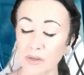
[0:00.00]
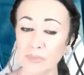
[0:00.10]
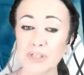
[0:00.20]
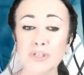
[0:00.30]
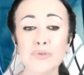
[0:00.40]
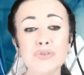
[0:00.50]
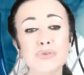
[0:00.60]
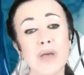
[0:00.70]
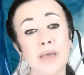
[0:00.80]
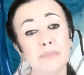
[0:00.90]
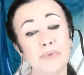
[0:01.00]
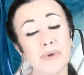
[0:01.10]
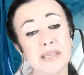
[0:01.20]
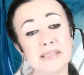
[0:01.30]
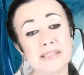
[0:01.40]
You may choose to
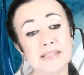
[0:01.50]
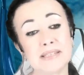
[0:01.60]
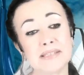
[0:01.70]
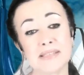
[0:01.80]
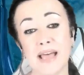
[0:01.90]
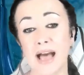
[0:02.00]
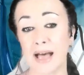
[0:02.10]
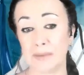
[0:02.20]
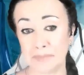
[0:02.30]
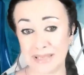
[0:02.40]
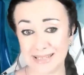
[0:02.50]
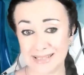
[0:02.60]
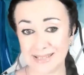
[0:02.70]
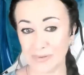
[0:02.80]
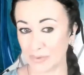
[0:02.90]
embrace this
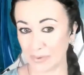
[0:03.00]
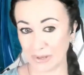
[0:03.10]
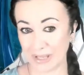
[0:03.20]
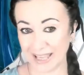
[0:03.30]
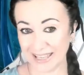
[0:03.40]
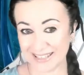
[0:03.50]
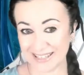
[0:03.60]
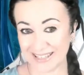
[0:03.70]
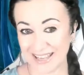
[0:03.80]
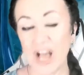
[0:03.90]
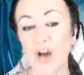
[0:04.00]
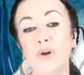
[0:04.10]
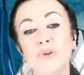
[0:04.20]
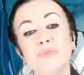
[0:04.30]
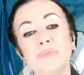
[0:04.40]
ability to create,
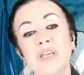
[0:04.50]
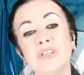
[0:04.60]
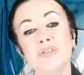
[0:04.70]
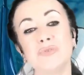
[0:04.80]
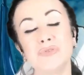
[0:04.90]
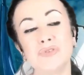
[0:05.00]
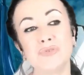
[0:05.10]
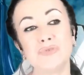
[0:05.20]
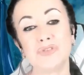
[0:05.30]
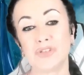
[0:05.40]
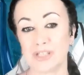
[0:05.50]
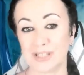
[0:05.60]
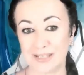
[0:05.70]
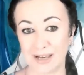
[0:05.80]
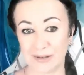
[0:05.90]
or you may choose to shut
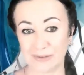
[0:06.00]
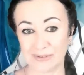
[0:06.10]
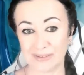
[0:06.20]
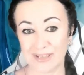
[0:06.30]
it down.